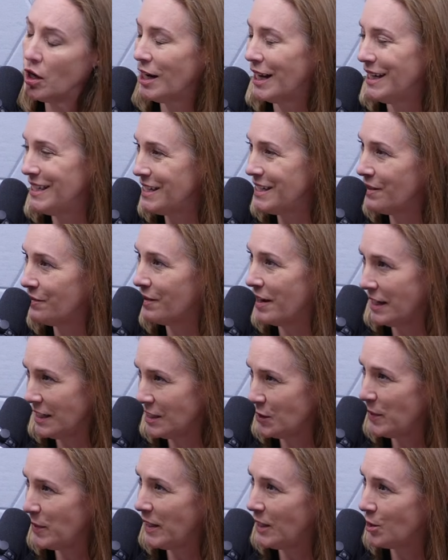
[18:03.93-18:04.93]
aren't identifying
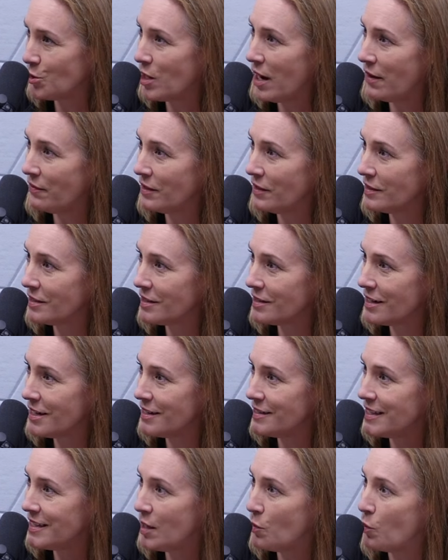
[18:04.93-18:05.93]
as being trafficked
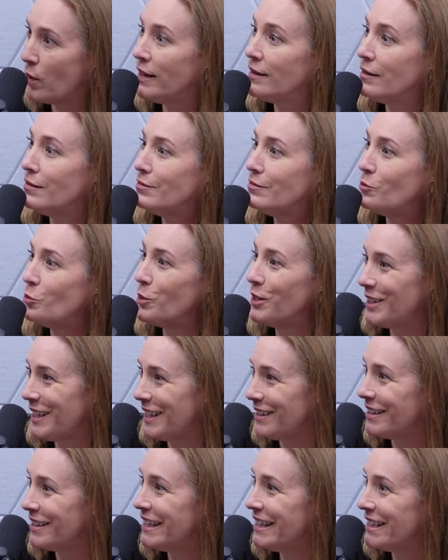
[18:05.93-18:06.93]
because they went
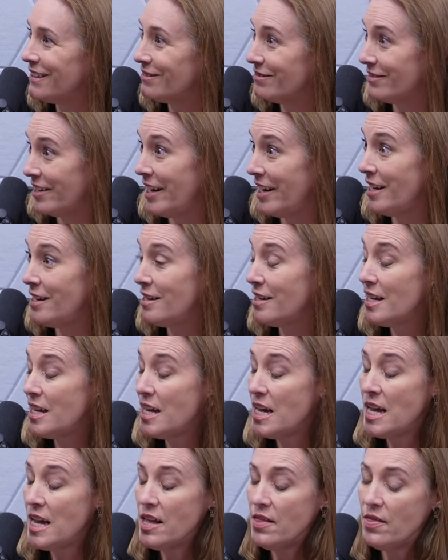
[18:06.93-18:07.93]
willingly, right?
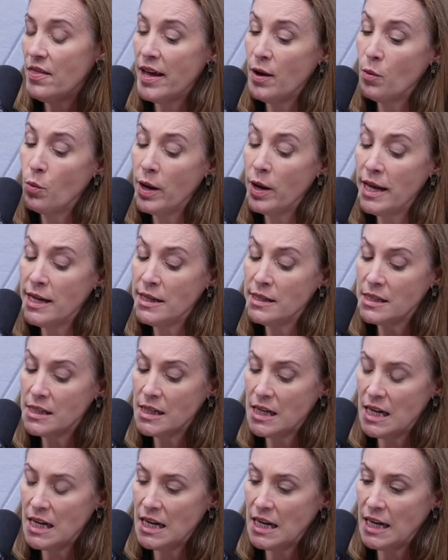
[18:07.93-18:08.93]
They went
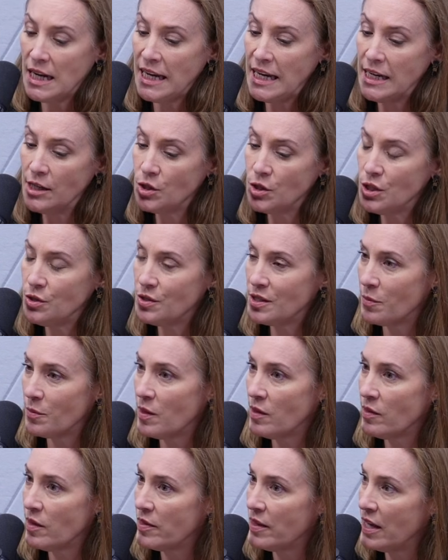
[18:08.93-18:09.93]
uh, into
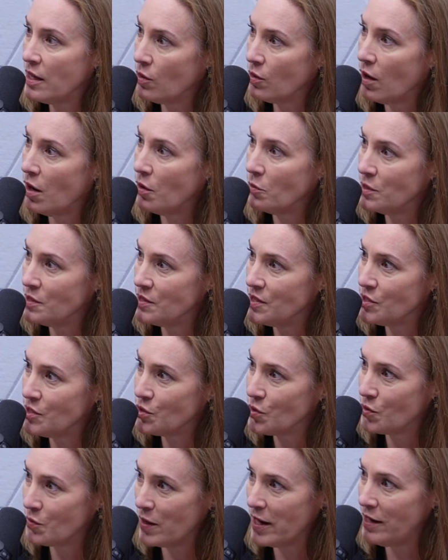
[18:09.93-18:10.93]
something that they thought was this
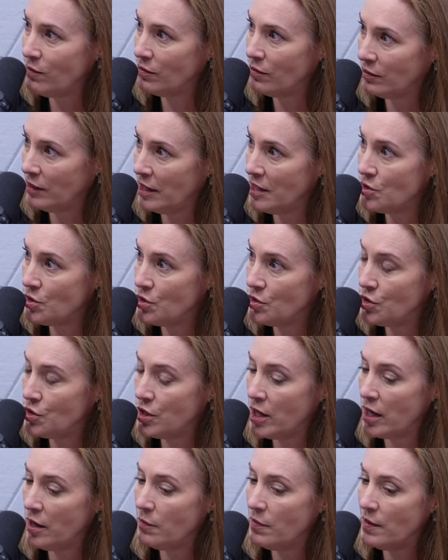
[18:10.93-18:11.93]
great
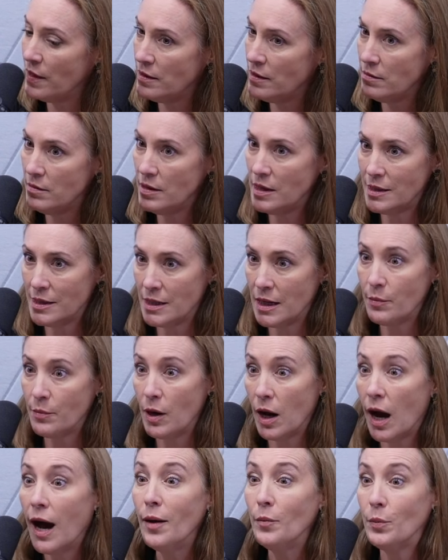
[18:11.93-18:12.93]
relationship that ended up
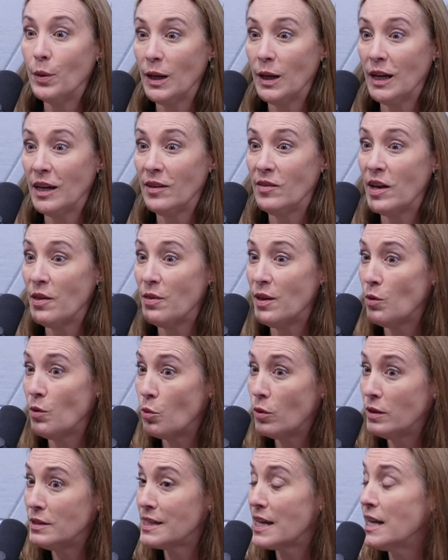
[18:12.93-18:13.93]
not being. And they think,
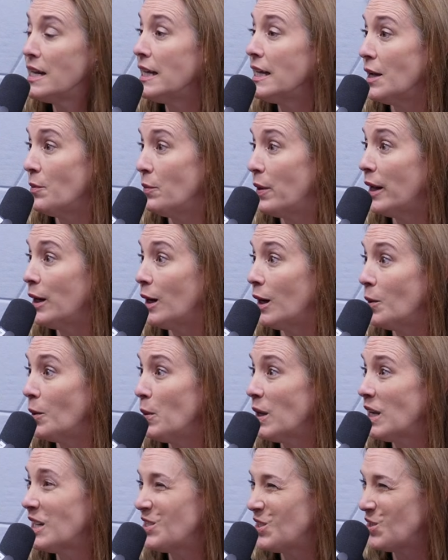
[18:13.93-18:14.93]
well, it's going to get better
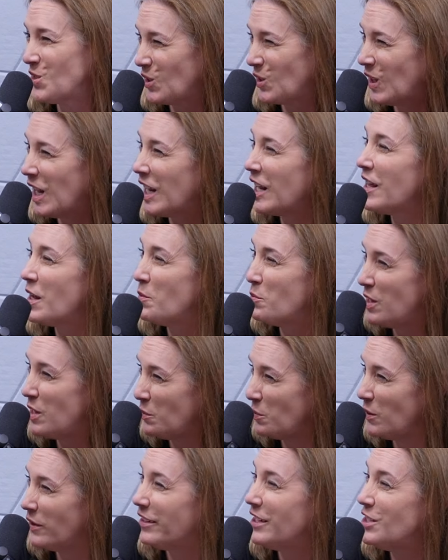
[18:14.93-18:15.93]
because there's a lot of that
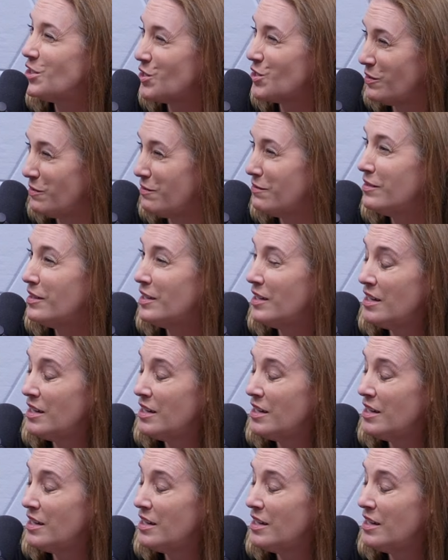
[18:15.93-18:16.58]
manipulation